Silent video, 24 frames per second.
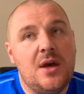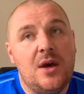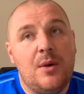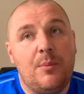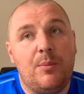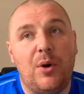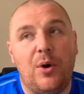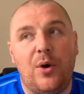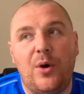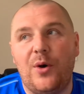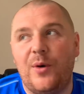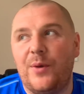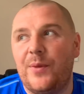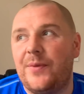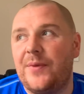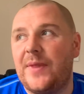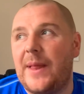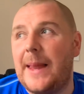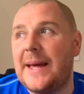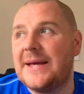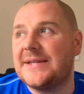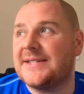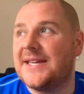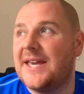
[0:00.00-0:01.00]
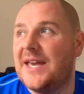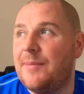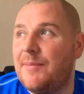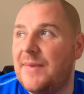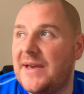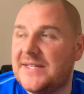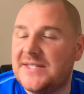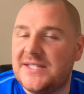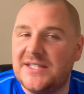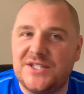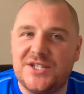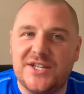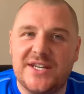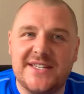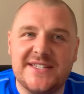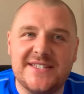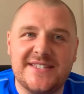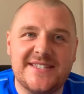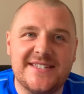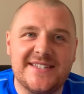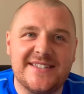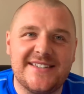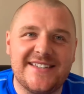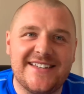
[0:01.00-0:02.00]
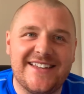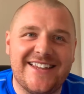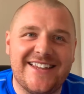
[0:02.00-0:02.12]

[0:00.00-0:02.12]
But the last key message is